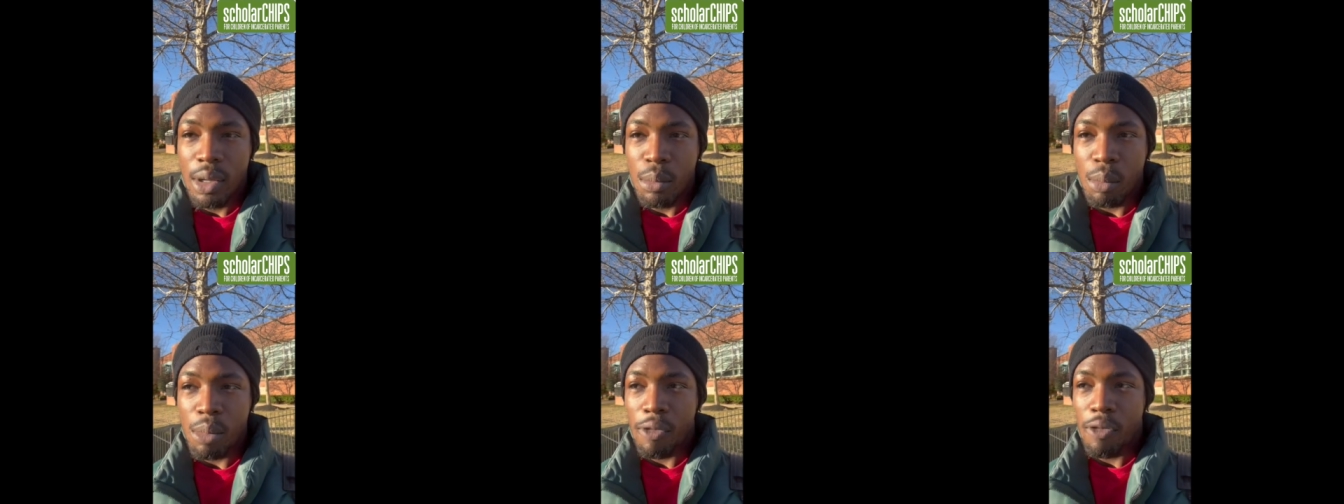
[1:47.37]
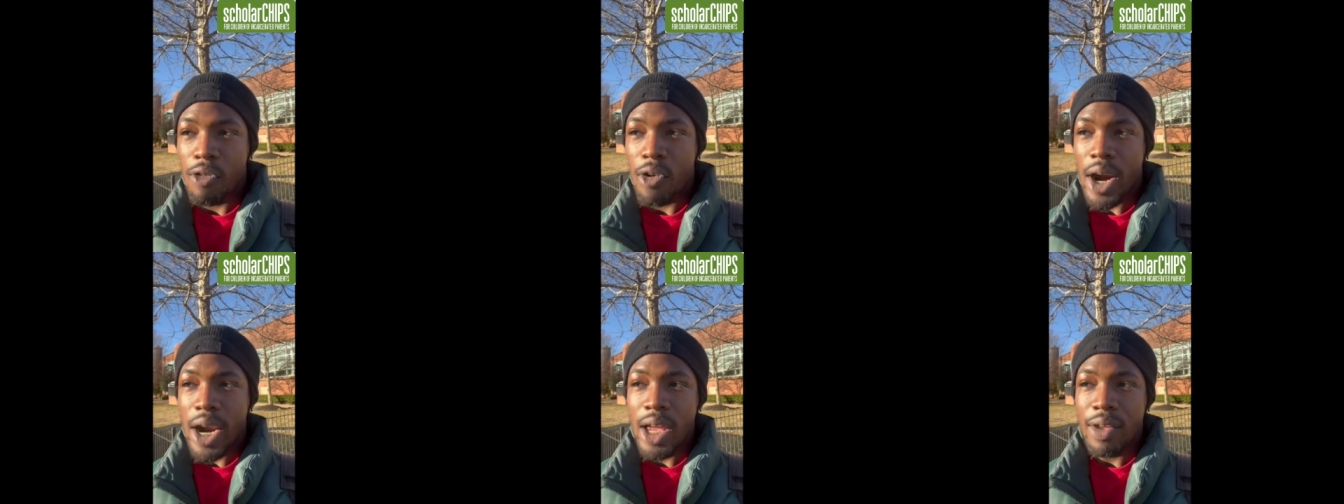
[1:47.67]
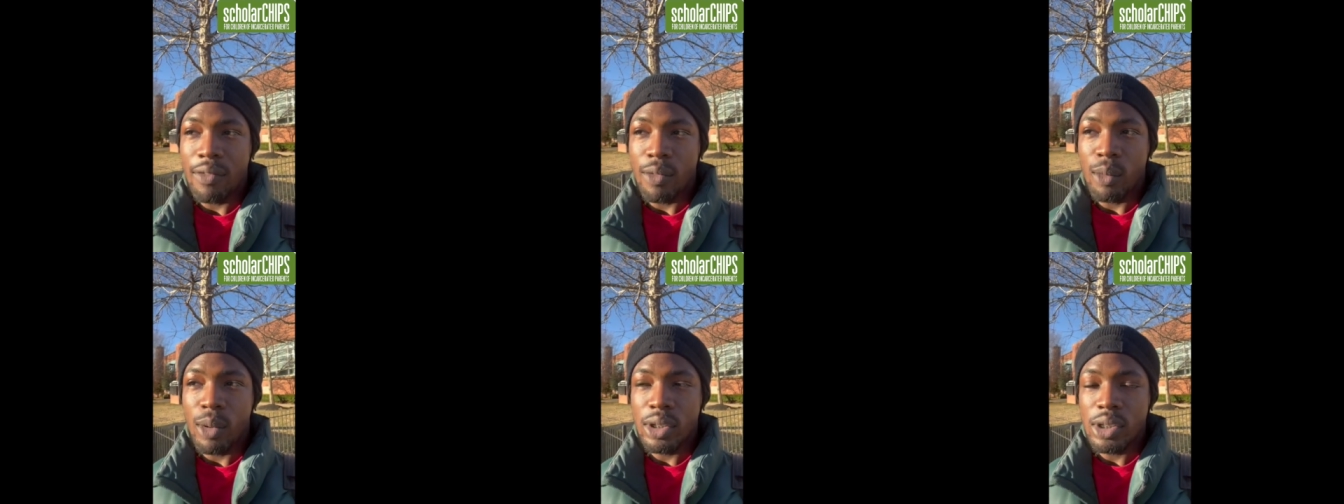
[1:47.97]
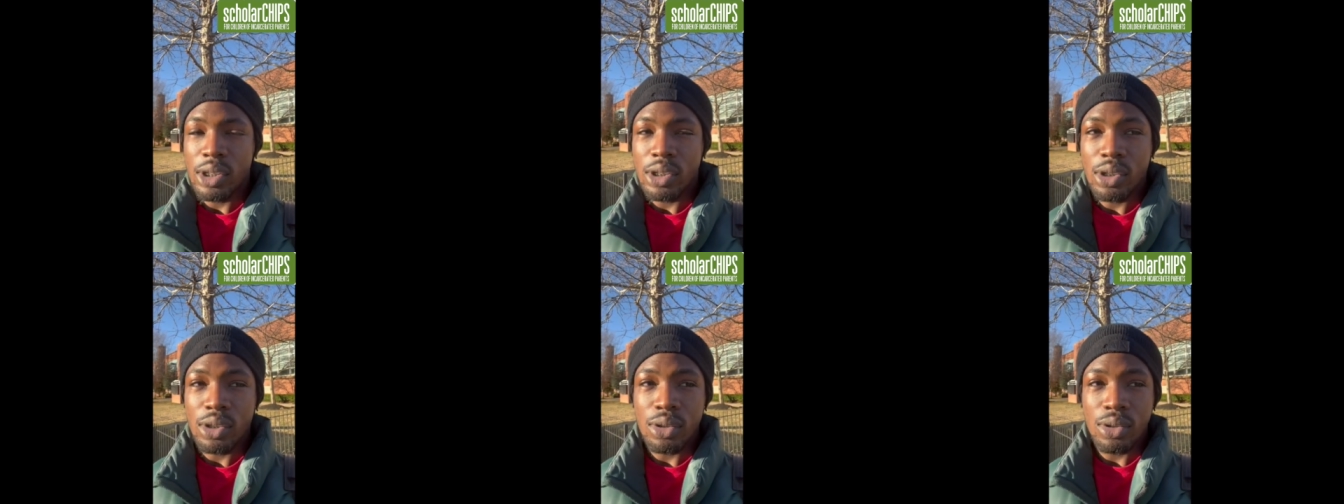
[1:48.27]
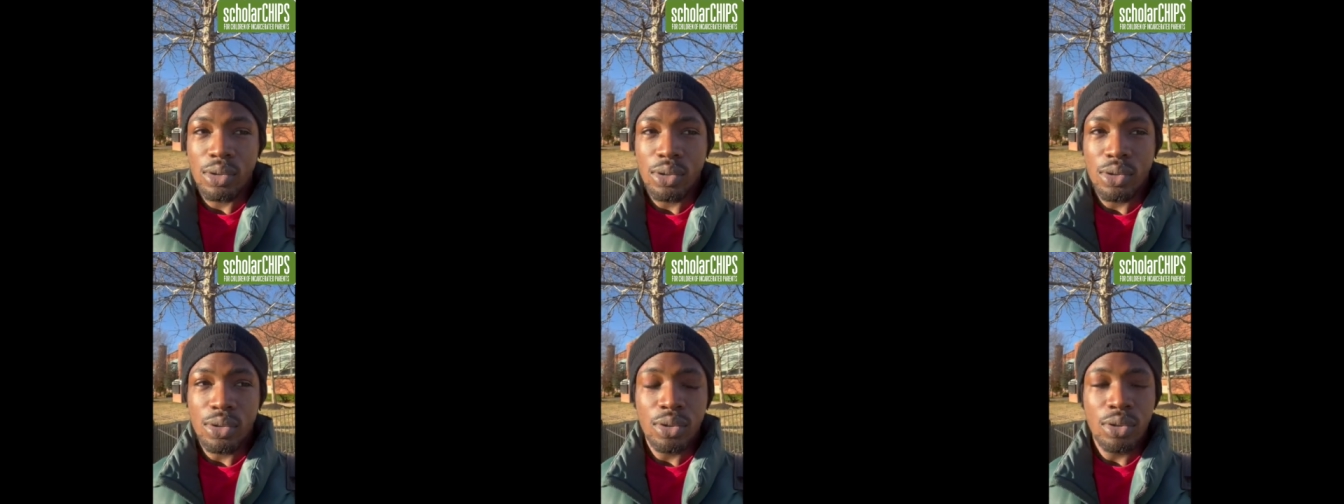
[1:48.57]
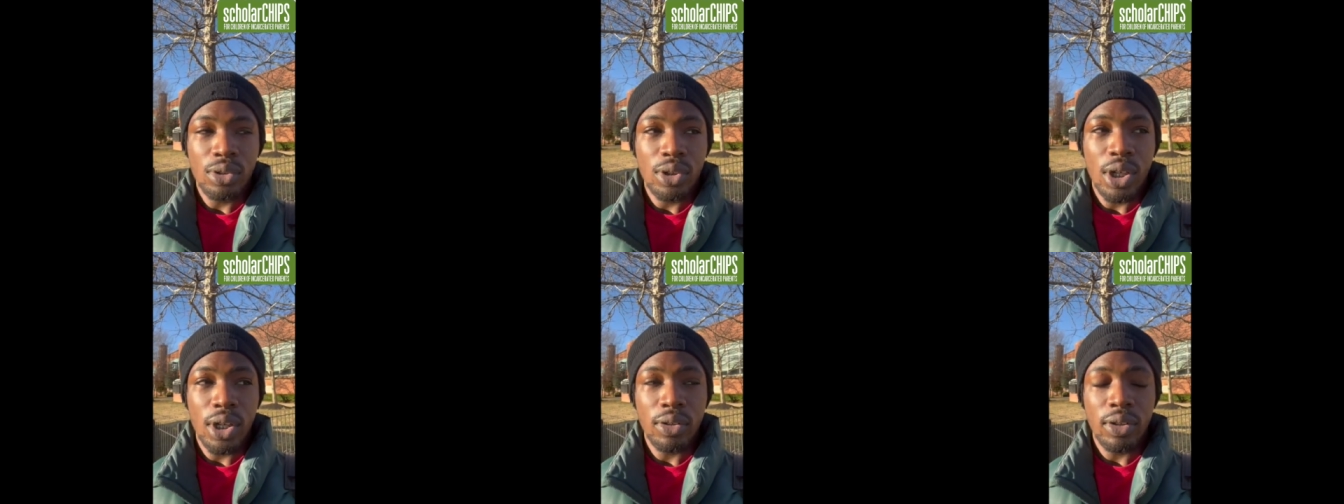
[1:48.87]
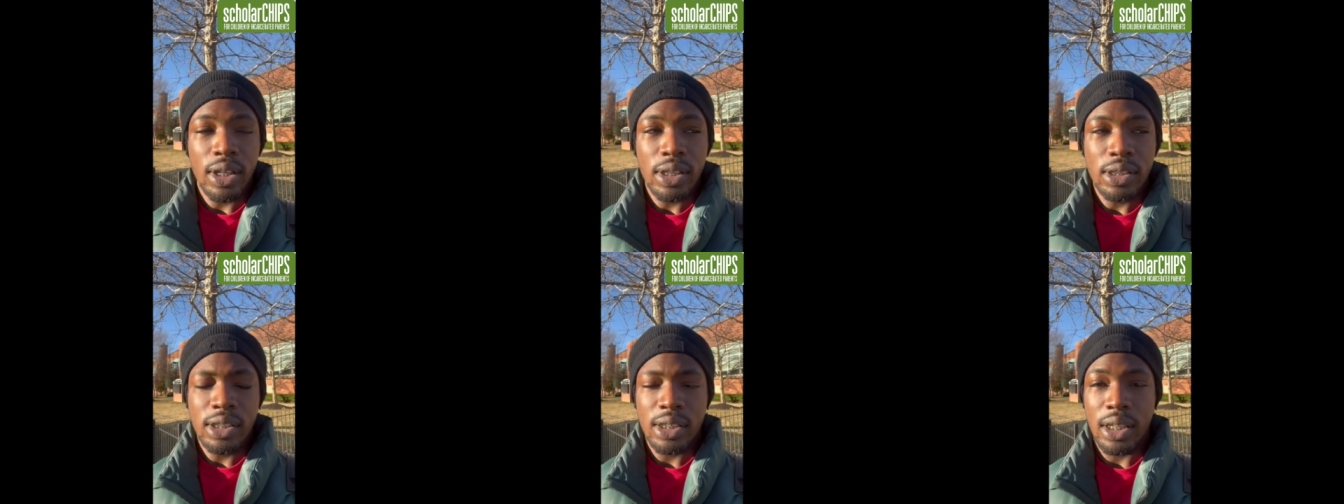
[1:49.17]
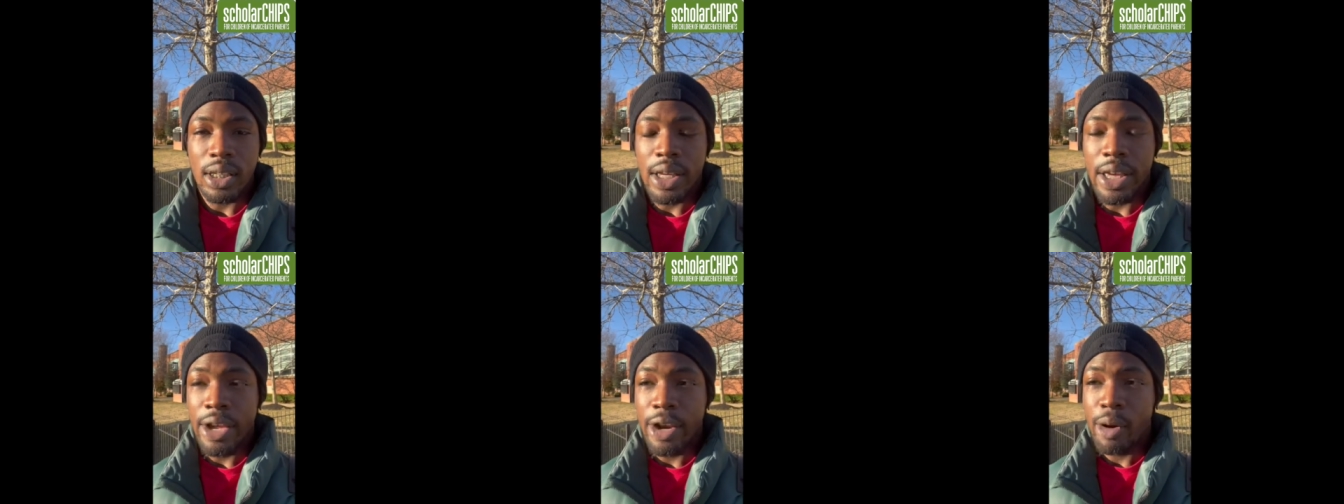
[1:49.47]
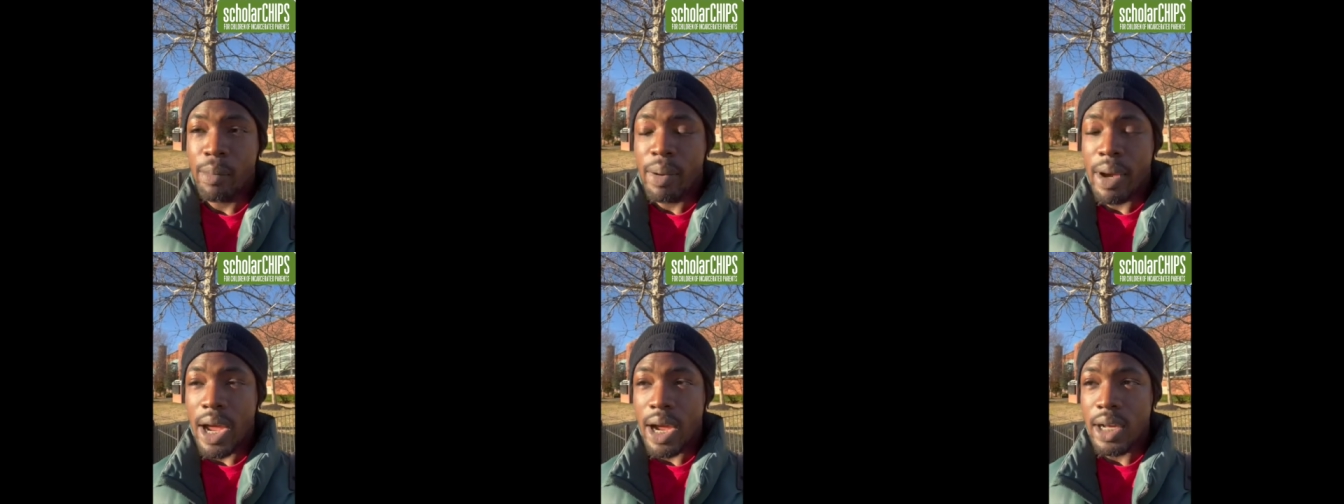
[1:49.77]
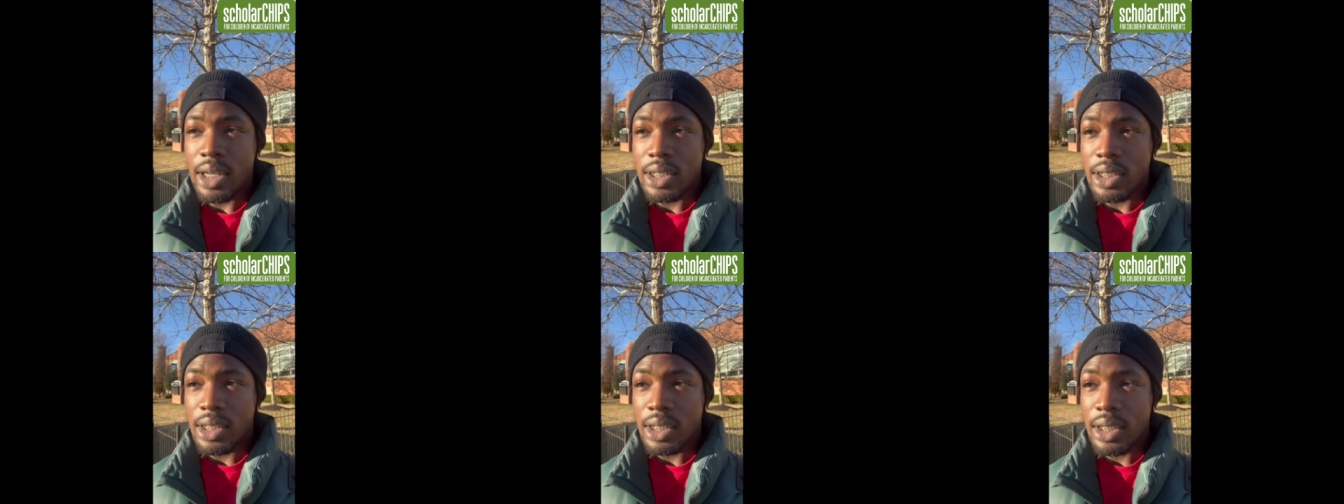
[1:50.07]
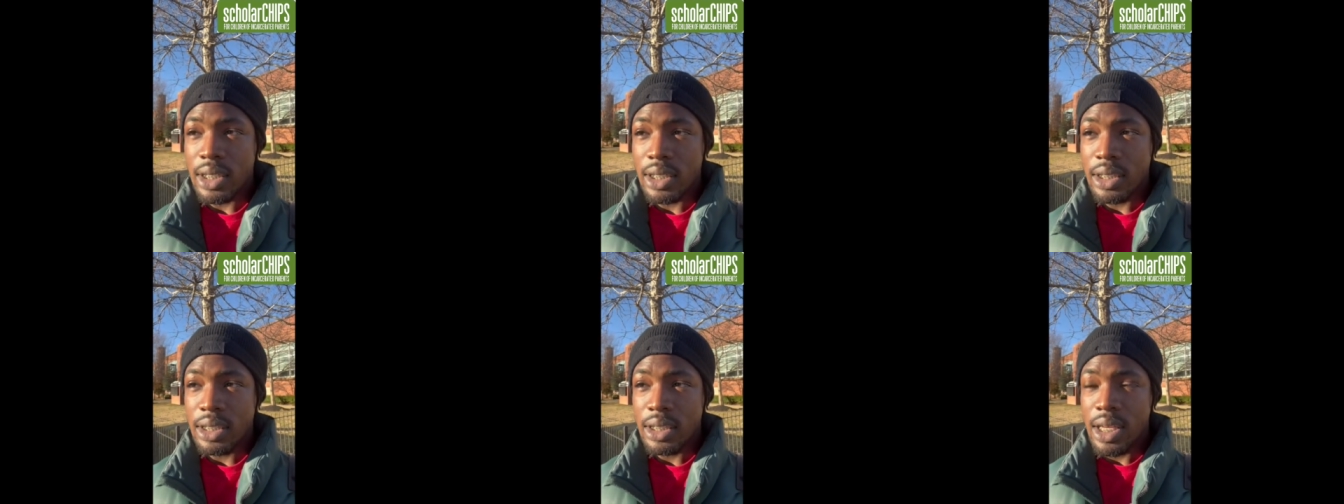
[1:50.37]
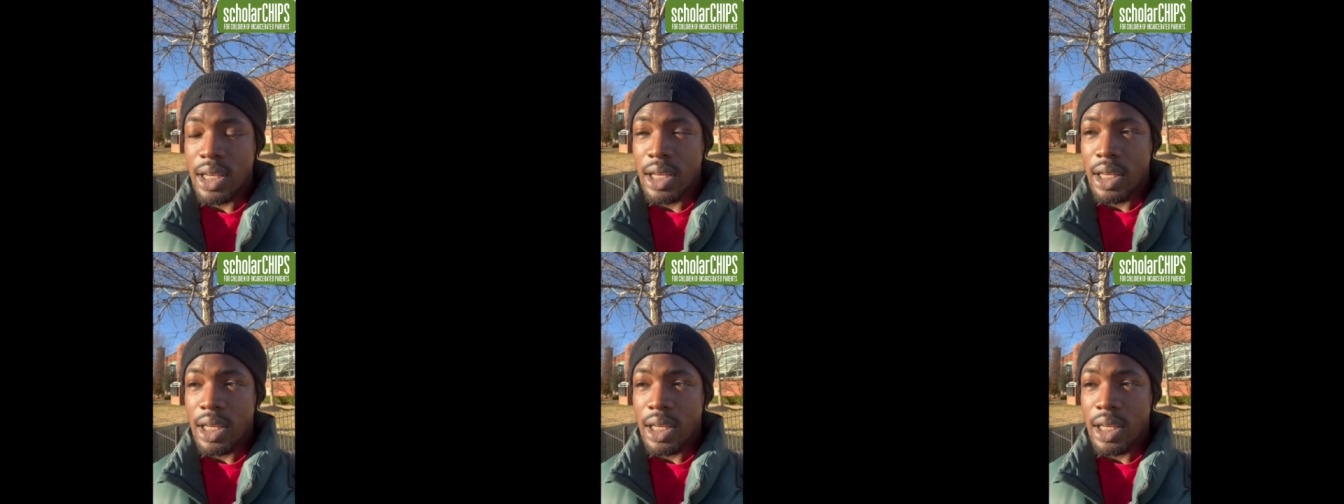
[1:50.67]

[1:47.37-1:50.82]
Before I even went to school, you know, they send care packages.